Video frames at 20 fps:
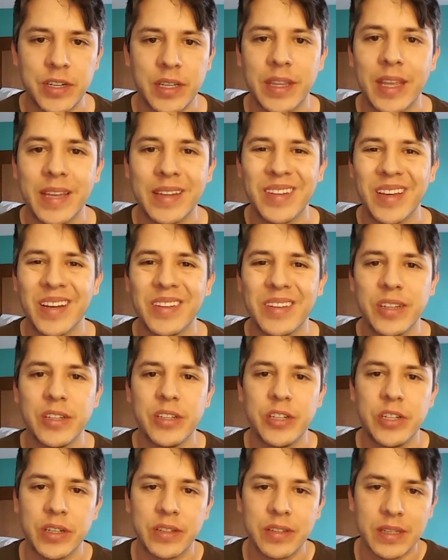that doesn't
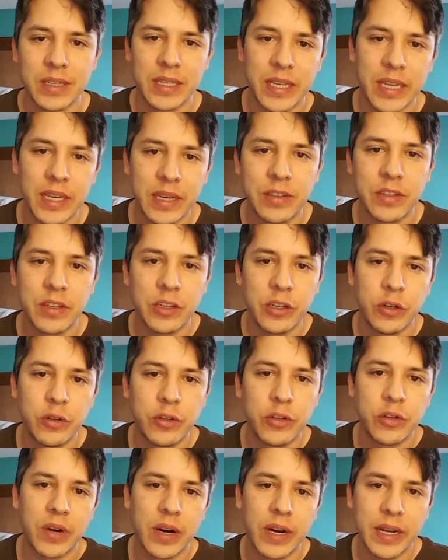just lead to you
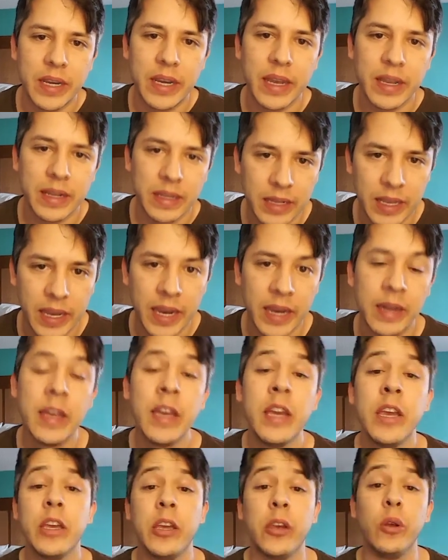trying to get laid.
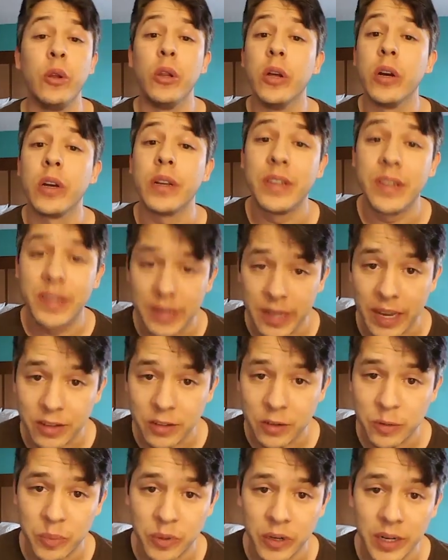You look
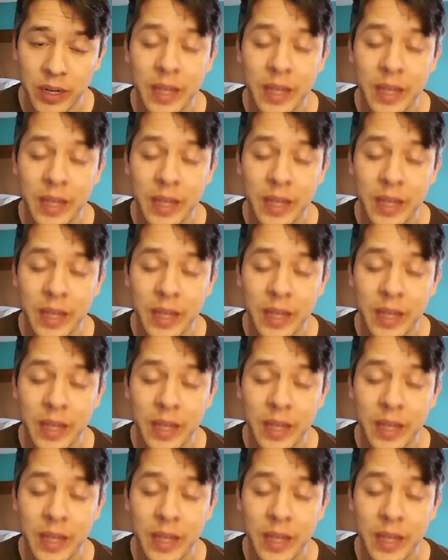desperate,